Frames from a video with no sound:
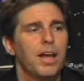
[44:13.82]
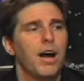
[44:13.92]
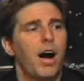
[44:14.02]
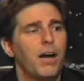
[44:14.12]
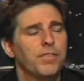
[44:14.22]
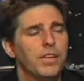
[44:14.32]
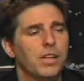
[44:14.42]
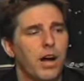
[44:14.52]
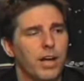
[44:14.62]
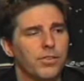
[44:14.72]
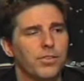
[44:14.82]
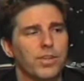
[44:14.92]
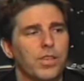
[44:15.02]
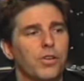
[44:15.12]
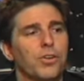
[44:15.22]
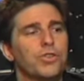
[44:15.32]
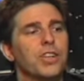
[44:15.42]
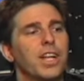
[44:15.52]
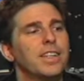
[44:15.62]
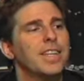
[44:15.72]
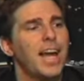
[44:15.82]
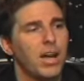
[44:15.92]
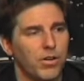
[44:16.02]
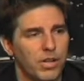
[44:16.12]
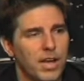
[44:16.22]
often the cause is that they're shut down,